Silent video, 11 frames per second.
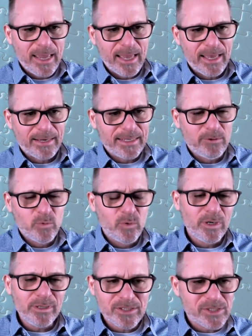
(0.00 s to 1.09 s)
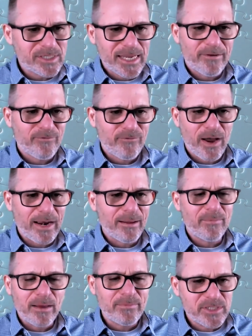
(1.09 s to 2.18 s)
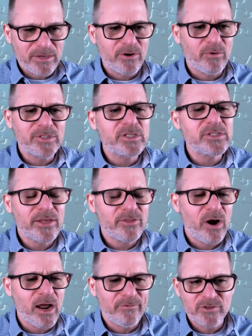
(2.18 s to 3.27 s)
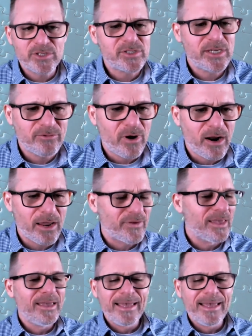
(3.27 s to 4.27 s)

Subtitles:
And he really just can't find, I'm sitting there going, just say thrive, just say thrive.